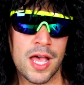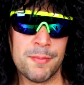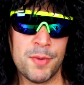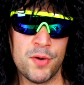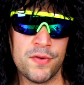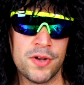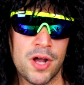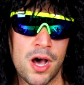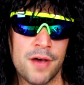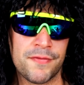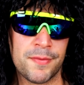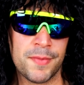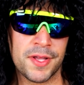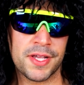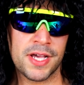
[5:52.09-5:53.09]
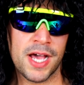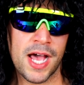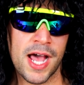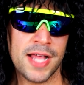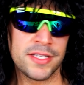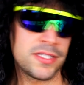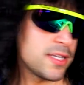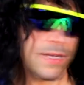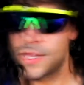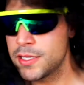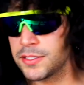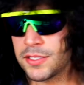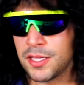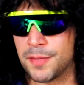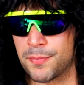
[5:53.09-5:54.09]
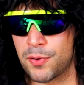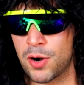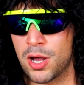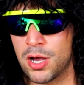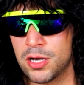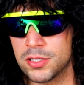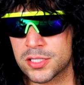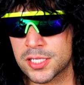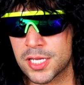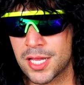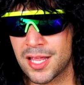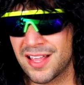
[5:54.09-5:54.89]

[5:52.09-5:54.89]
And moving on from the cons to the pros,